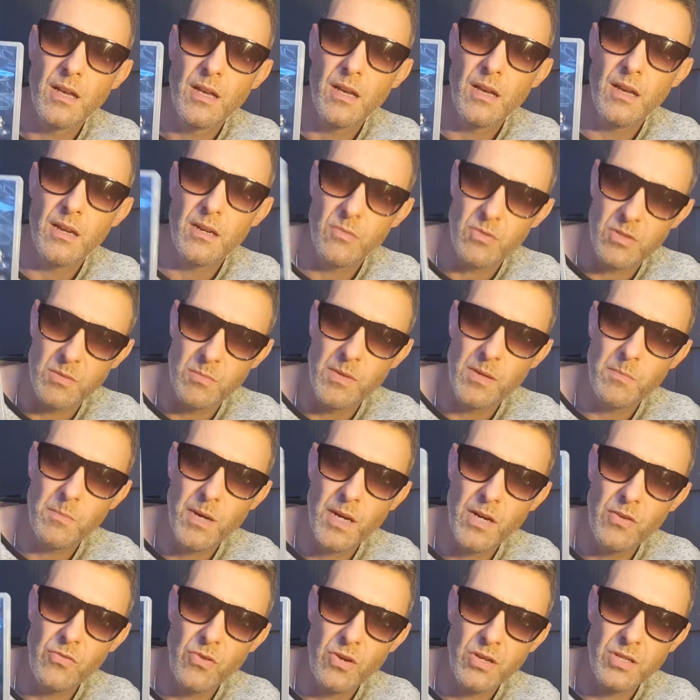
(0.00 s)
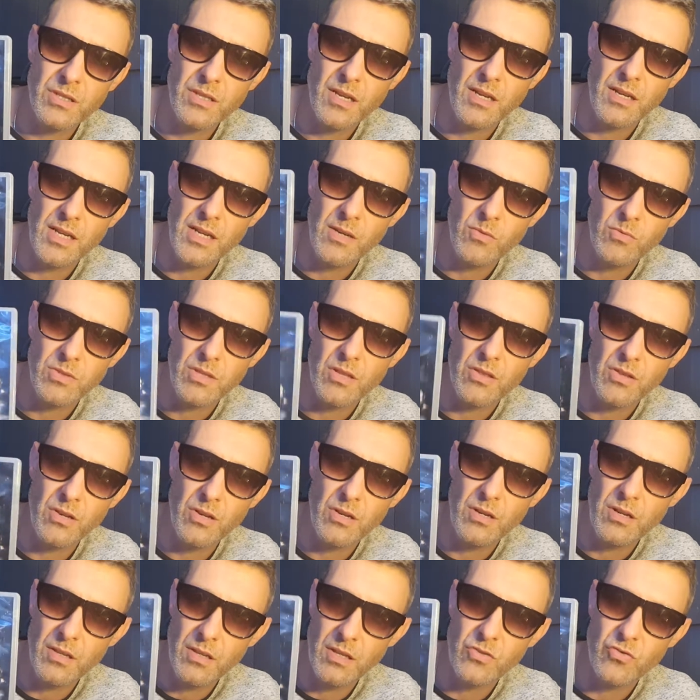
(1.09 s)
and it was made by Rocksteady. It was the
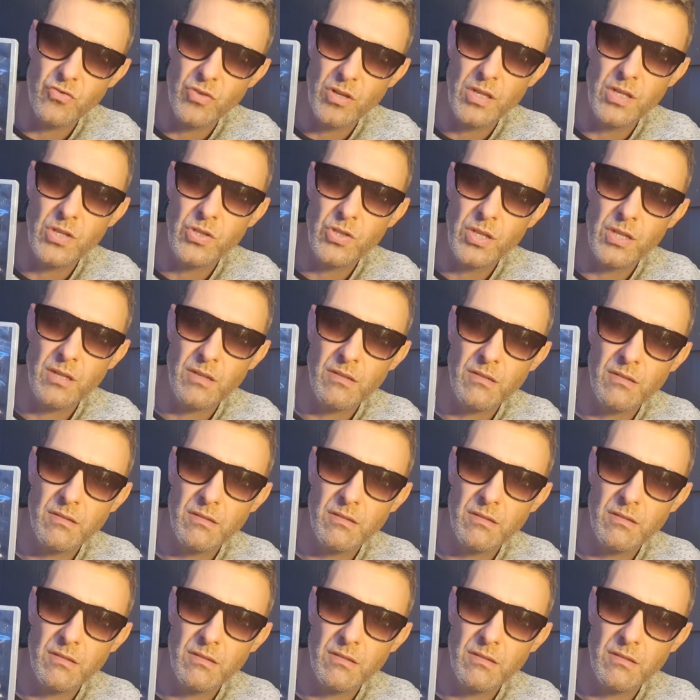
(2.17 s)
third of the trilogy.